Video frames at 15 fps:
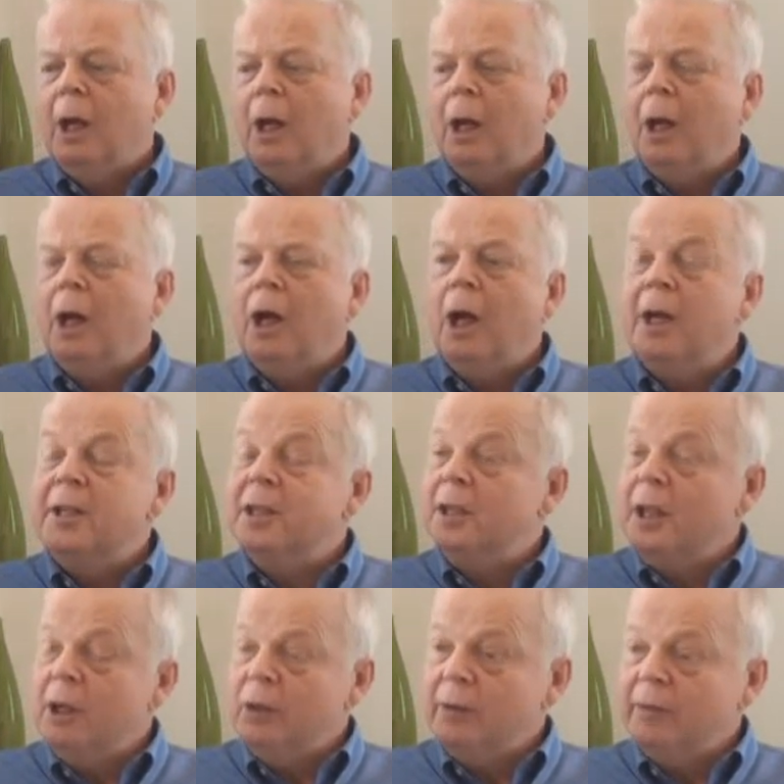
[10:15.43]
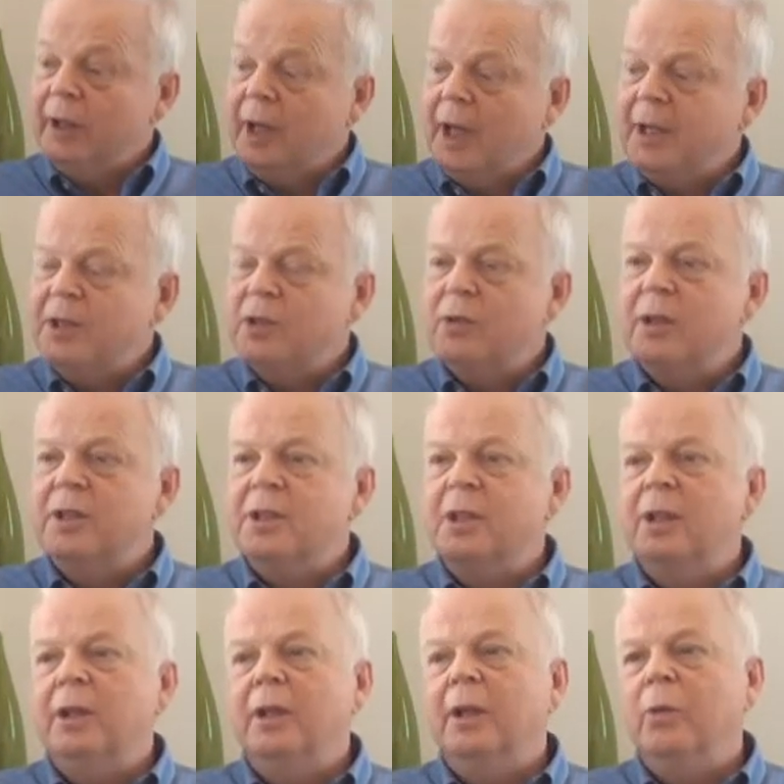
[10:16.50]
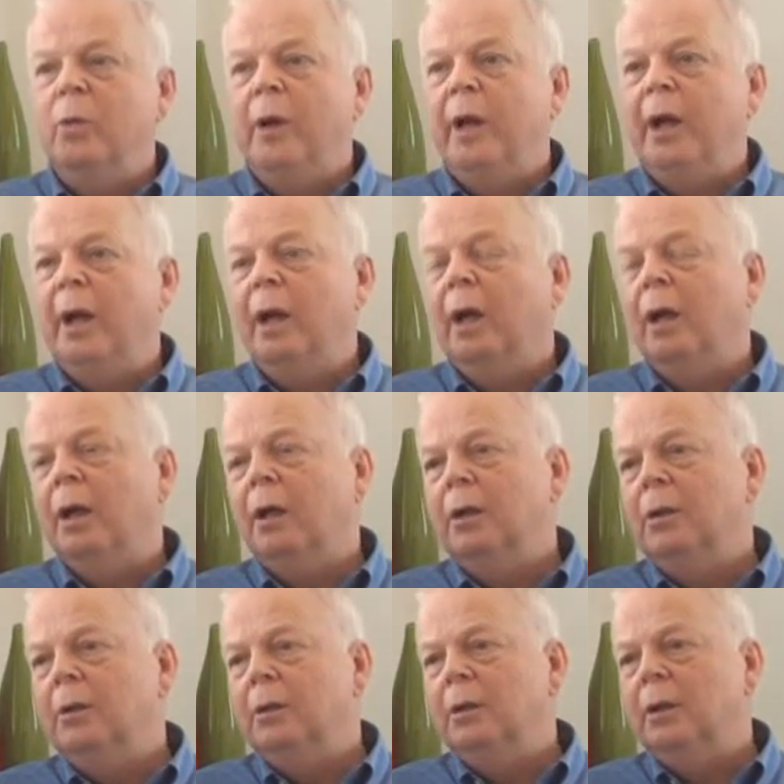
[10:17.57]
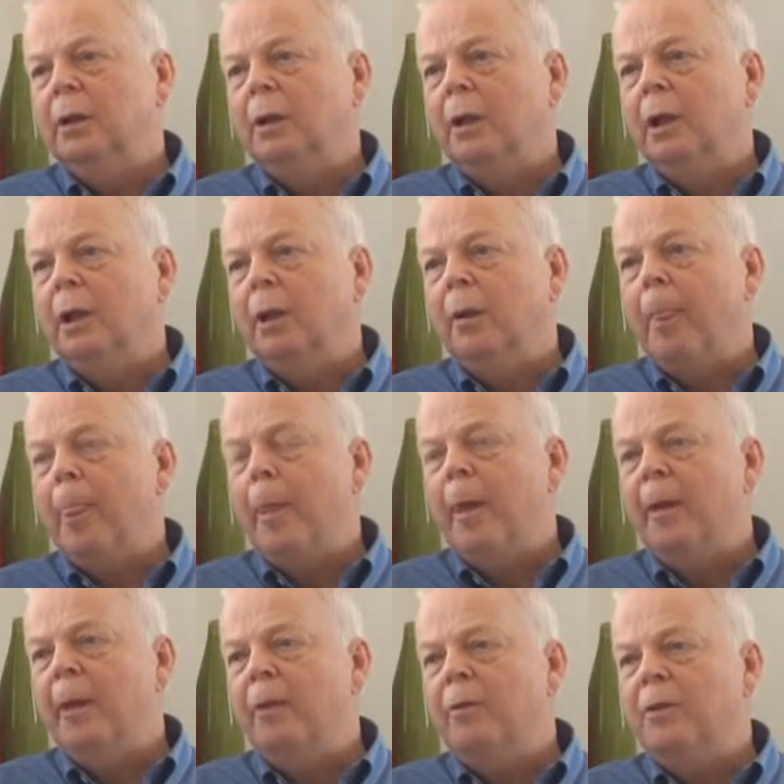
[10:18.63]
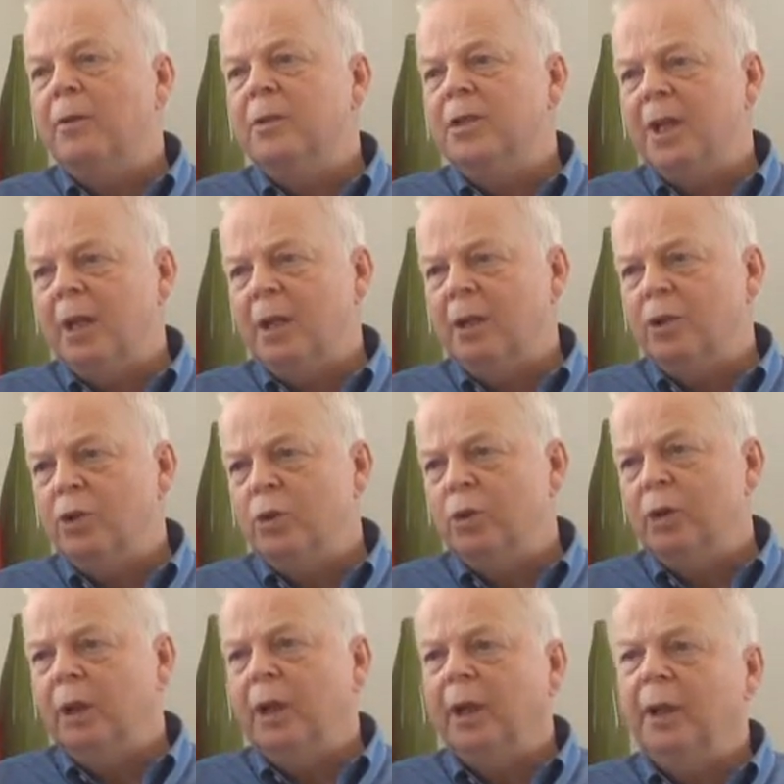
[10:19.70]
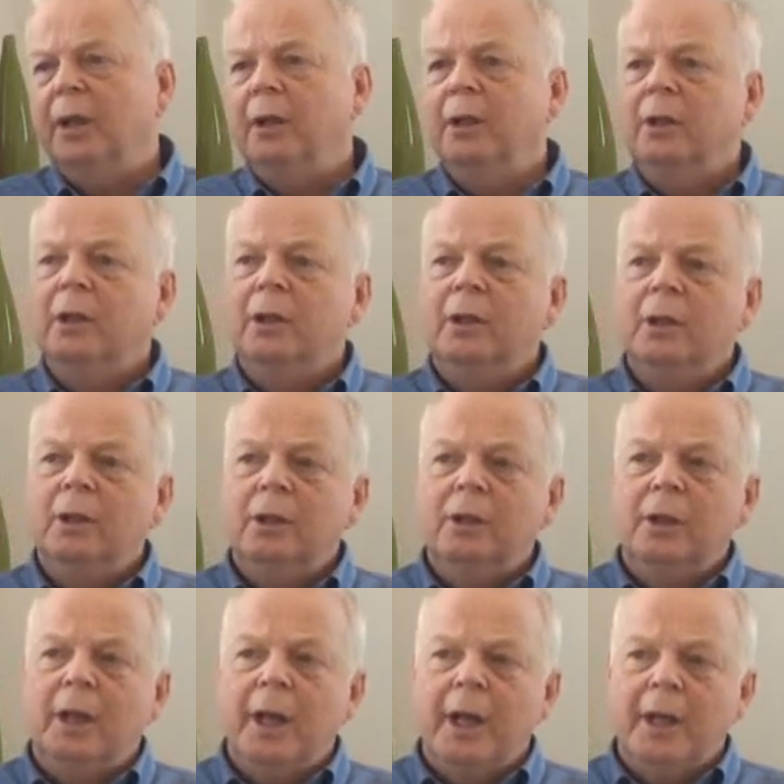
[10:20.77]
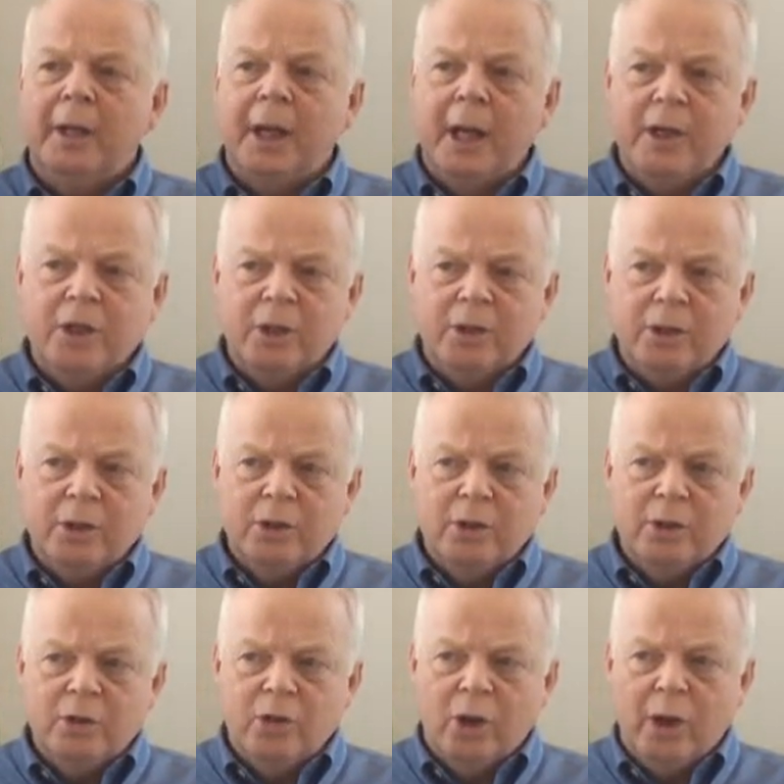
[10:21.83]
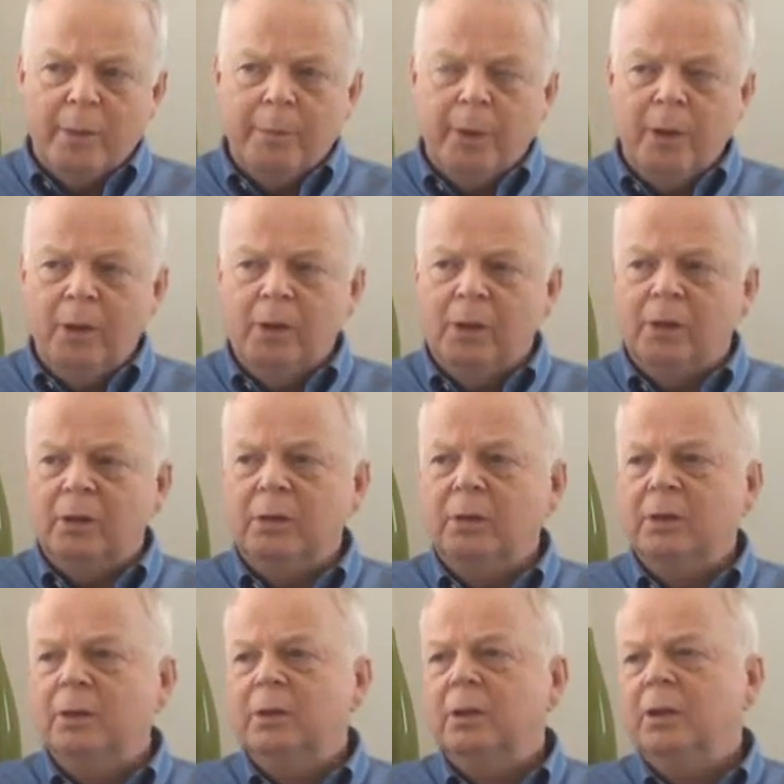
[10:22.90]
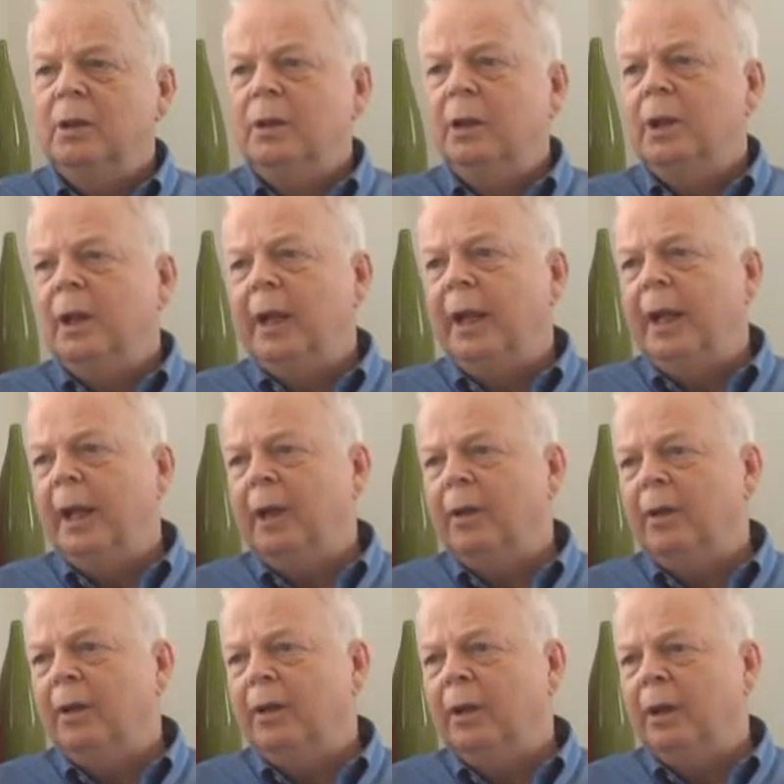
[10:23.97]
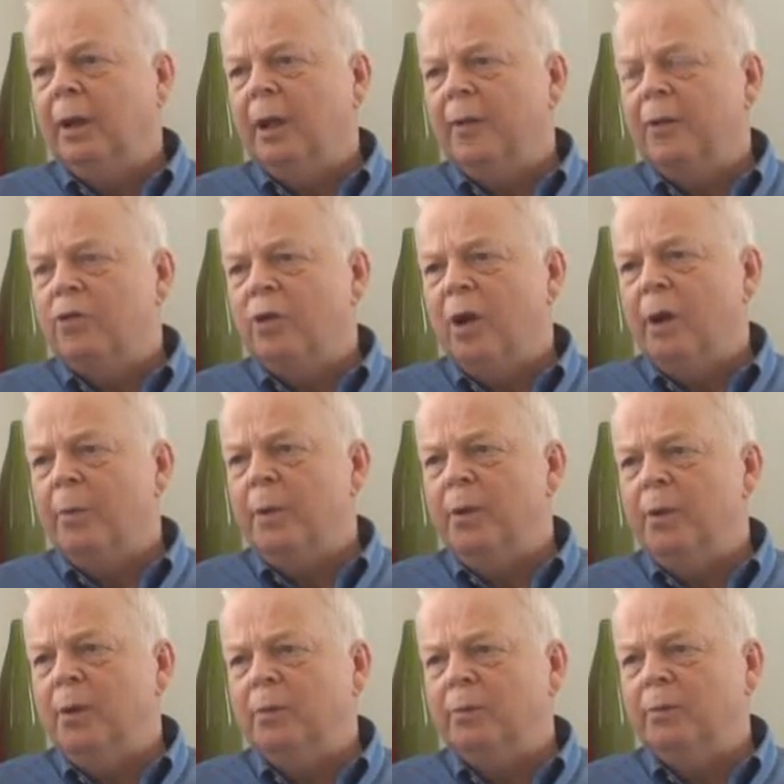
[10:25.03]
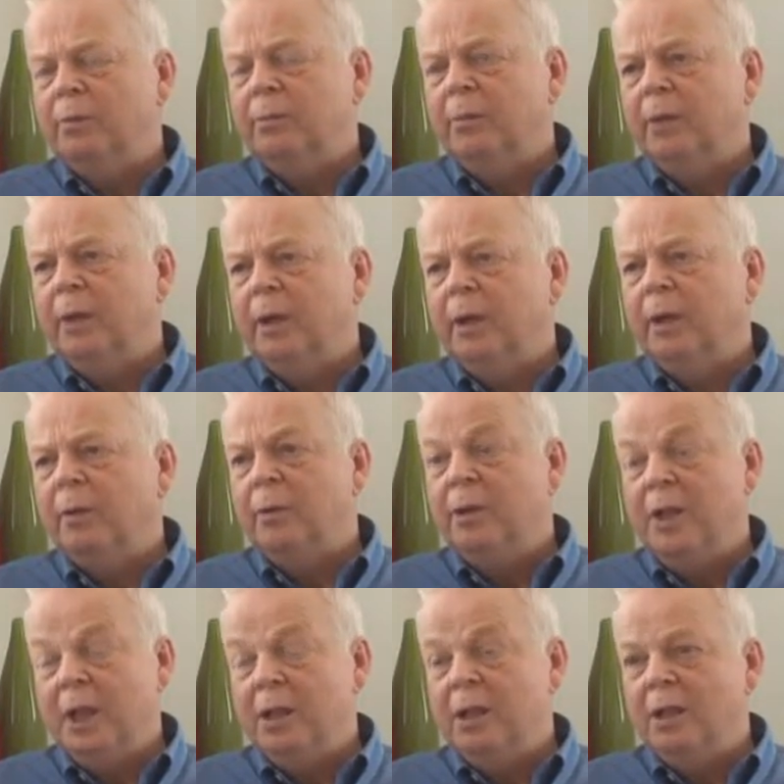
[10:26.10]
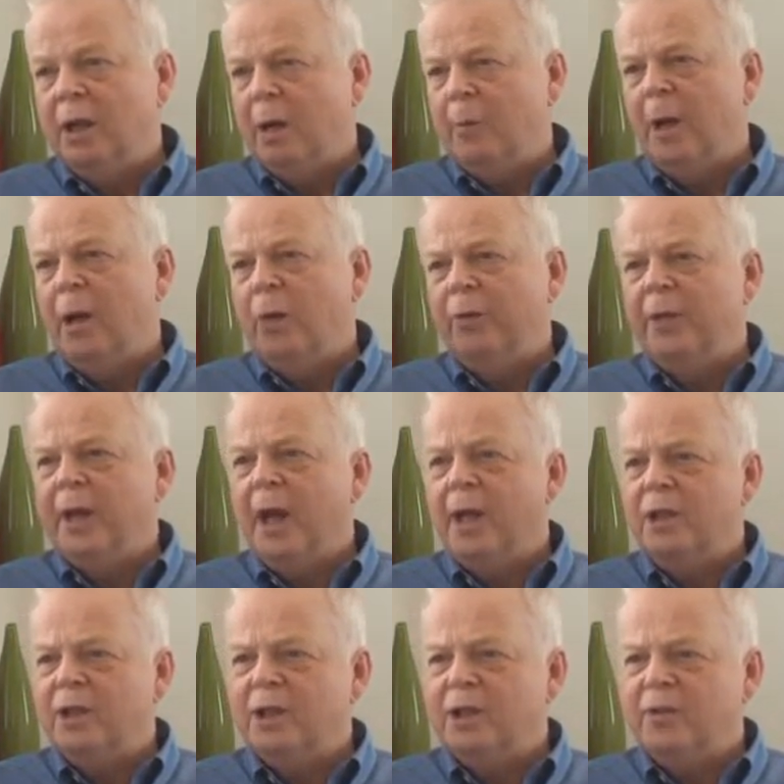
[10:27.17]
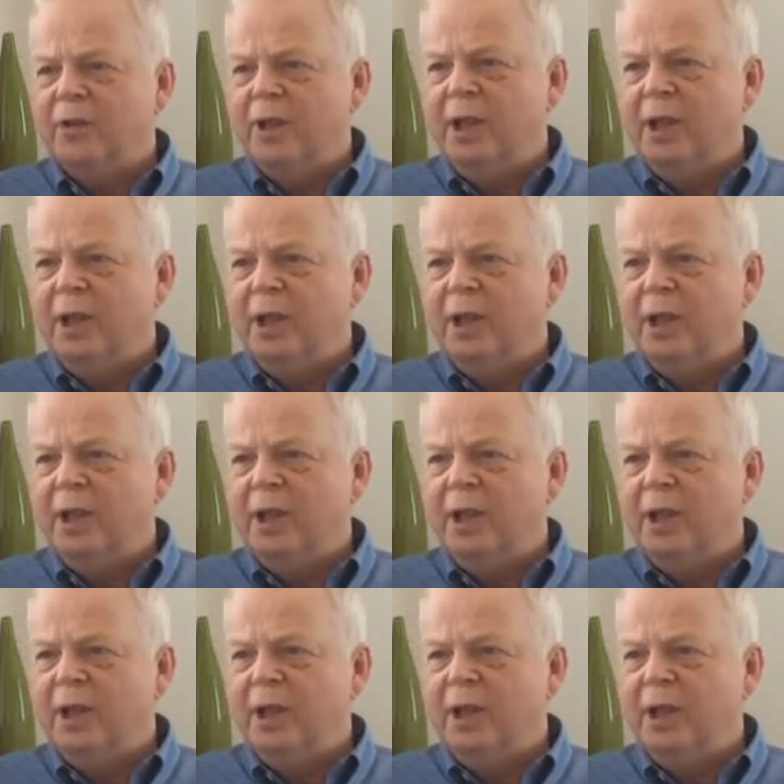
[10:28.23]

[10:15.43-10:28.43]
I did hear of a case recently where a seller took an agent to the tribunal, and the tribunal didn't uphold the agent's fee.